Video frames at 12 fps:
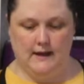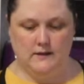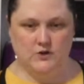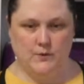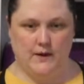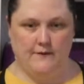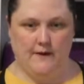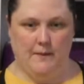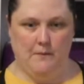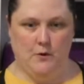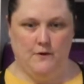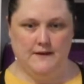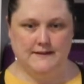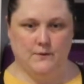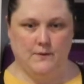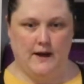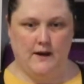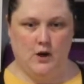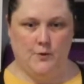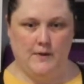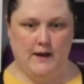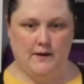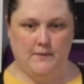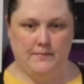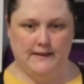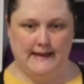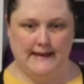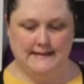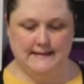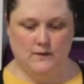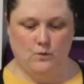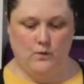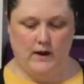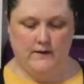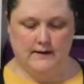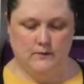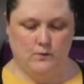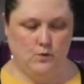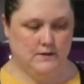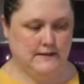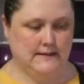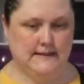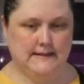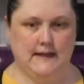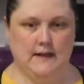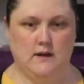So if I move this around, I'll be able to place it where it wants to sit.